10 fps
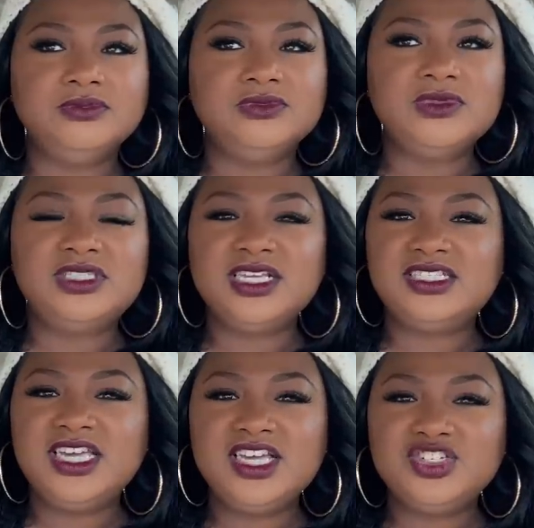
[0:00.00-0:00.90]
What's that
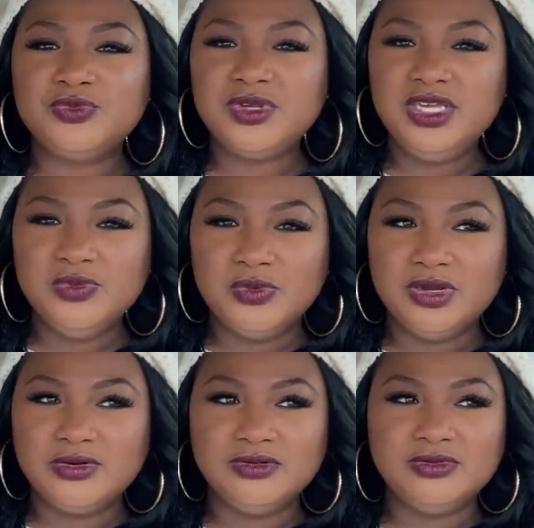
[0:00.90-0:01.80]
tangerine
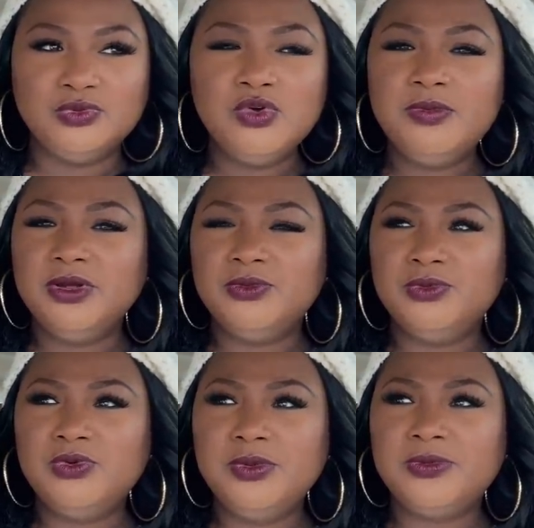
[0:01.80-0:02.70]
one? Ruby,
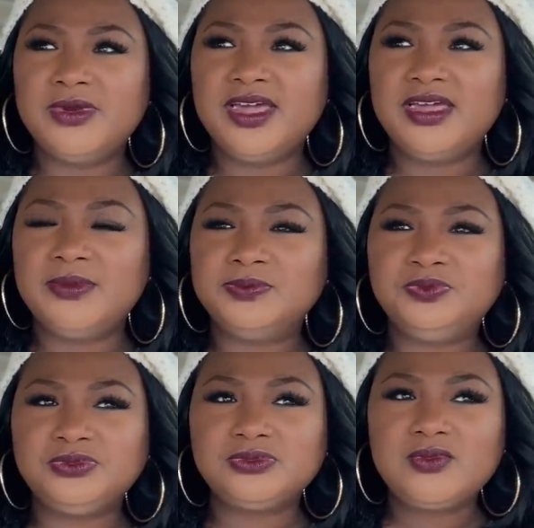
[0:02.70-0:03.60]
ruby red,
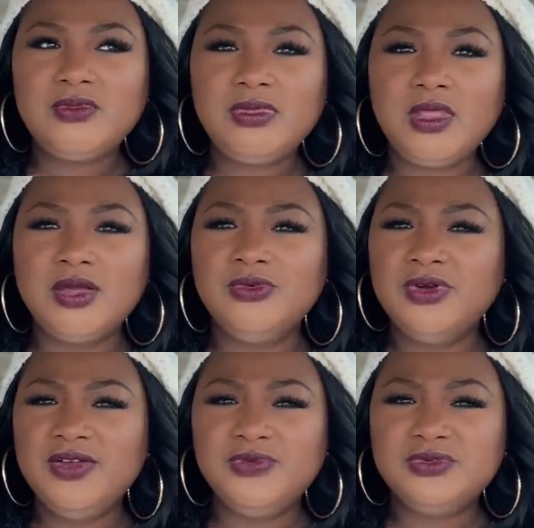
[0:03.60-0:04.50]

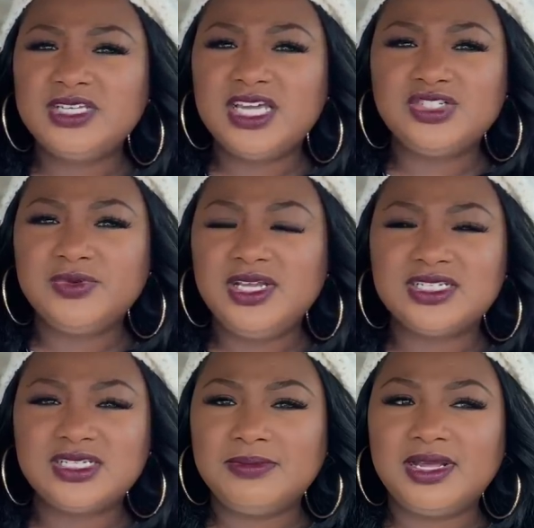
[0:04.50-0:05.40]
grapefruit tangerine or
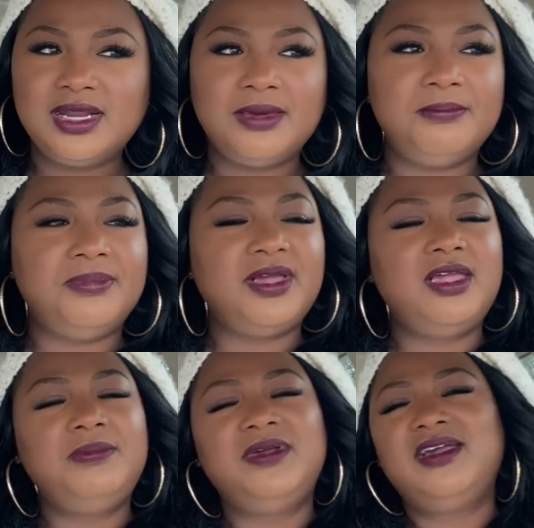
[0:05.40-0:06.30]
something like that.
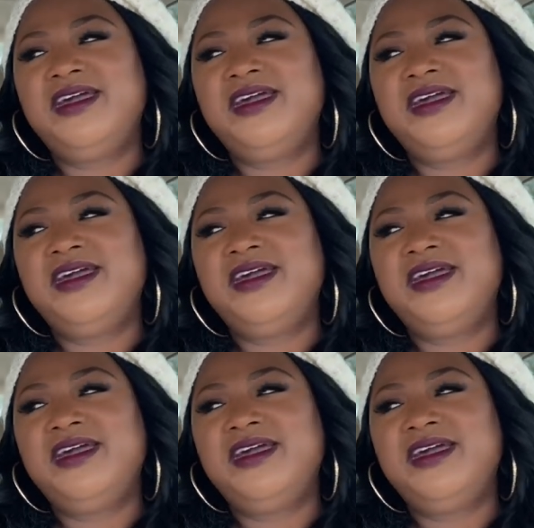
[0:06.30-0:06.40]
Baby,